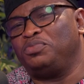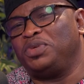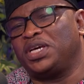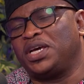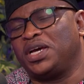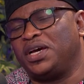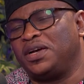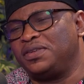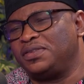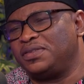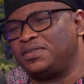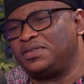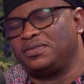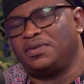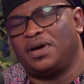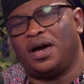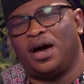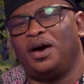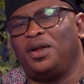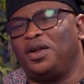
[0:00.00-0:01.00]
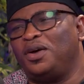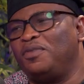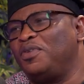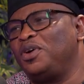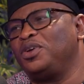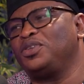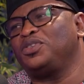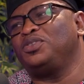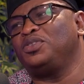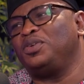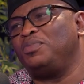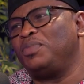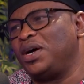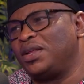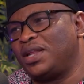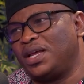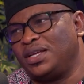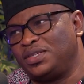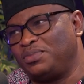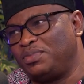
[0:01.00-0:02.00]
because all of us know
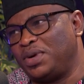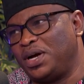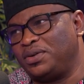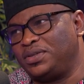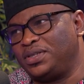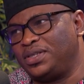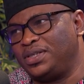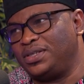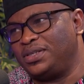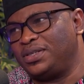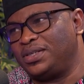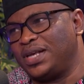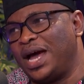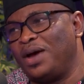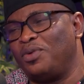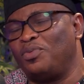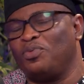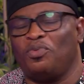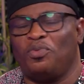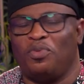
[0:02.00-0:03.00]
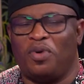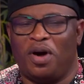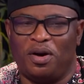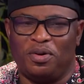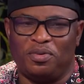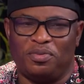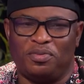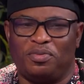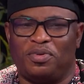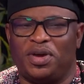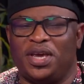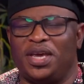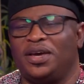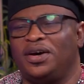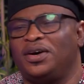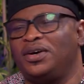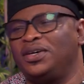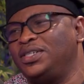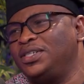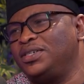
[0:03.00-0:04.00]
about antibiotics, yes. and one way
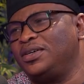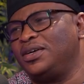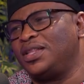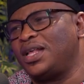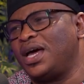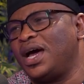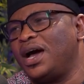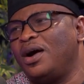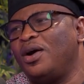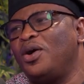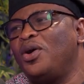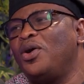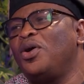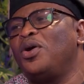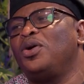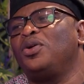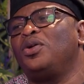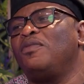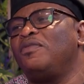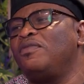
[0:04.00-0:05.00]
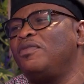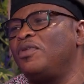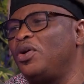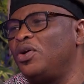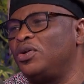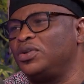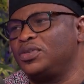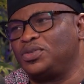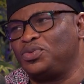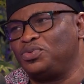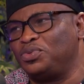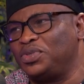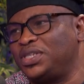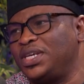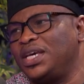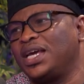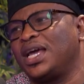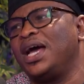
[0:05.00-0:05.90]
or the other, all of us will take